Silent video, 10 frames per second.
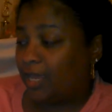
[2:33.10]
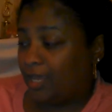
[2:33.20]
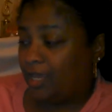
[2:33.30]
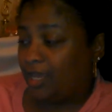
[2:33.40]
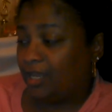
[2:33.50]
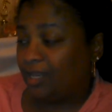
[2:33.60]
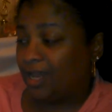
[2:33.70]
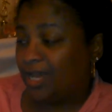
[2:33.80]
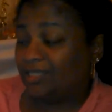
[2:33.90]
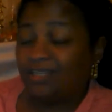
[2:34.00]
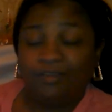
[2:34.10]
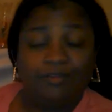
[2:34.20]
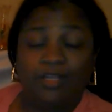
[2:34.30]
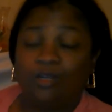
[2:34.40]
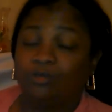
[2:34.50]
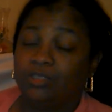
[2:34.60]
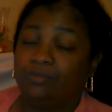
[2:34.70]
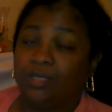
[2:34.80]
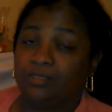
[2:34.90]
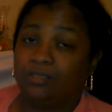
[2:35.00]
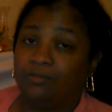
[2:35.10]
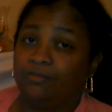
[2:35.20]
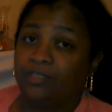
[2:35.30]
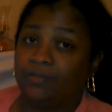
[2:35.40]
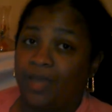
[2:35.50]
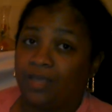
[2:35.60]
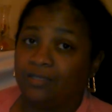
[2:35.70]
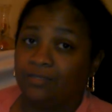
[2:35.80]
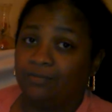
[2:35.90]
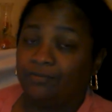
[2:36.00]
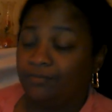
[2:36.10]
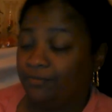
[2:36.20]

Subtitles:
and I definitely don't see myself as passive.